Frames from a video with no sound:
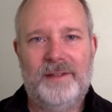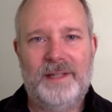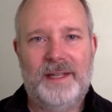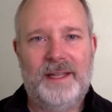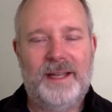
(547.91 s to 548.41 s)

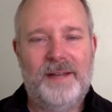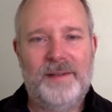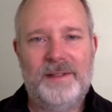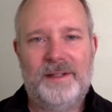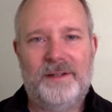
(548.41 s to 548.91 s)
If there's any
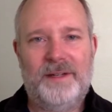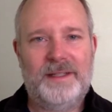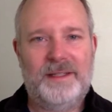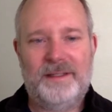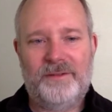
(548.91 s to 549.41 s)
comments or
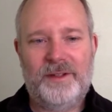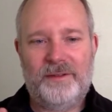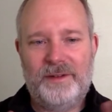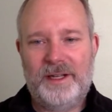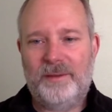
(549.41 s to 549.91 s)
questions,
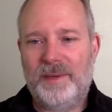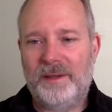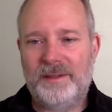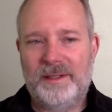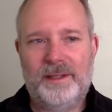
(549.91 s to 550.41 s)
feel free to
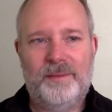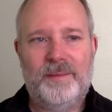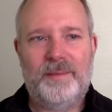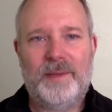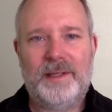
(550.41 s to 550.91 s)
post
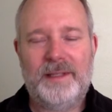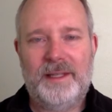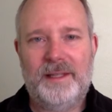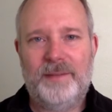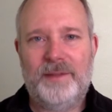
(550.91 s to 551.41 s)
them. I'll
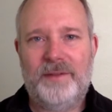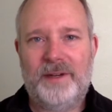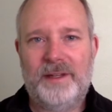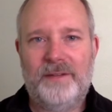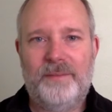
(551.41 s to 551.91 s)
see them if
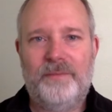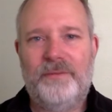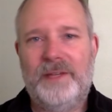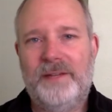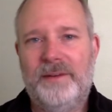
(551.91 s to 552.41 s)
you're on the
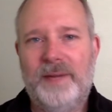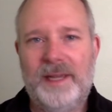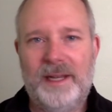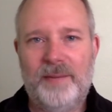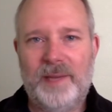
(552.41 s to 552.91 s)
Field of
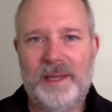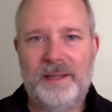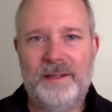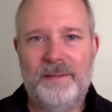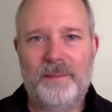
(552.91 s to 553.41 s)
Awakening
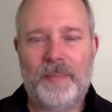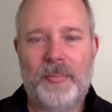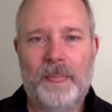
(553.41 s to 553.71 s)
page.